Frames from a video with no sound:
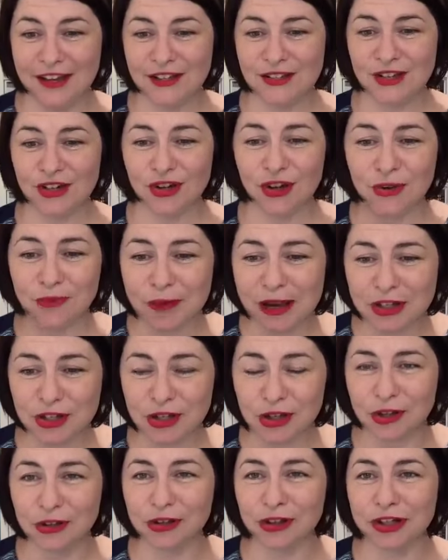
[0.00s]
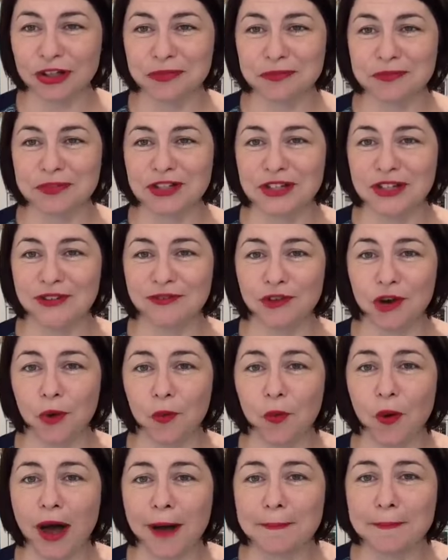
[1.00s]
So not much longer. You've
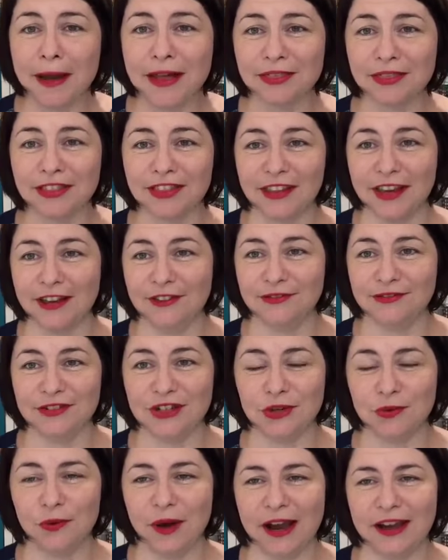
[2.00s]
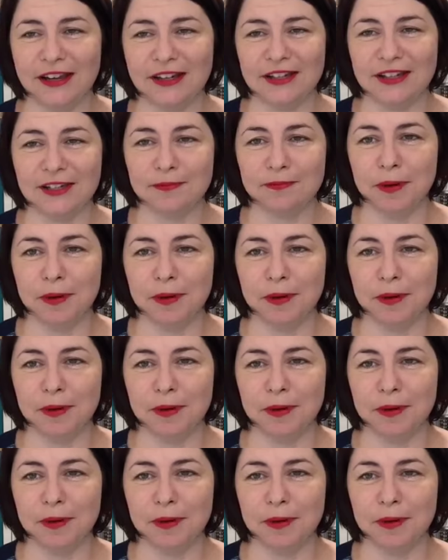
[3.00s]
got one month left to wait,